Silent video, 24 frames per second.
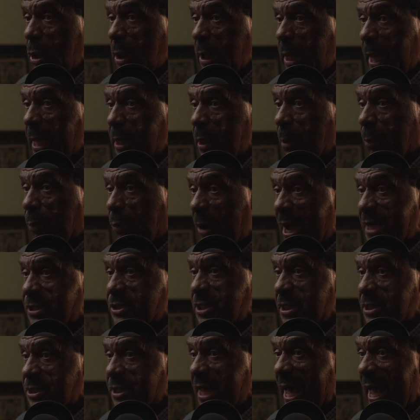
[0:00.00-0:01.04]
And the
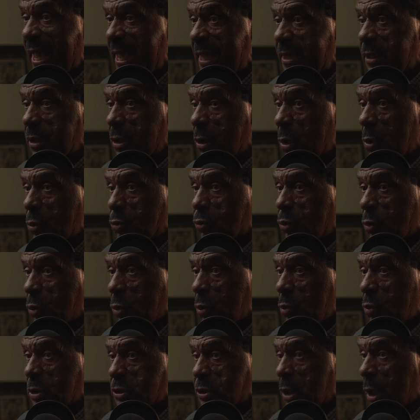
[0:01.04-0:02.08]
process I had to go through
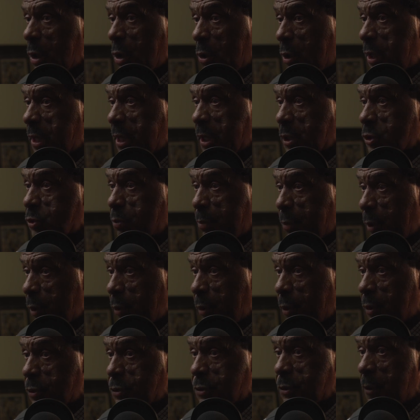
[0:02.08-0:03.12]
was a learning
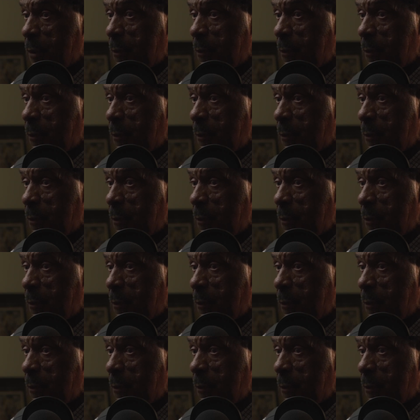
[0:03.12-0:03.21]
experience,